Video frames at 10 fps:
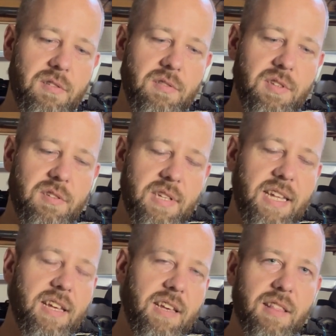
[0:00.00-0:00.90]

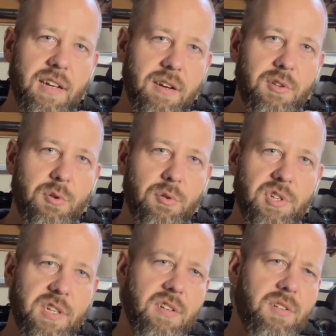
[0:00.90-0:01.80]
setting in there to
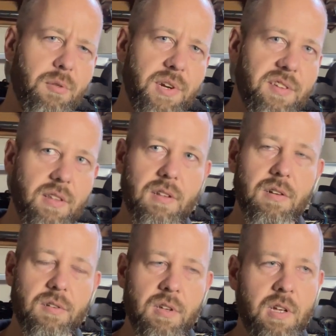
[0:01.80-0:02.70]
change it to 3
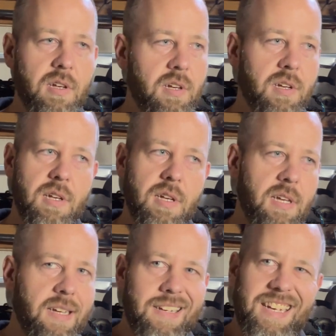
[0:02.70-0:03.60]
cylinders.
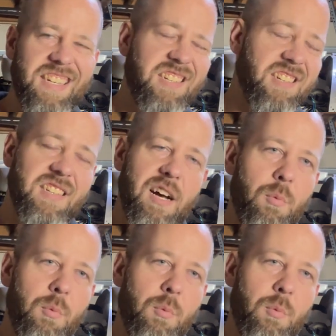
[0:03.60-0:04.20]
It's just not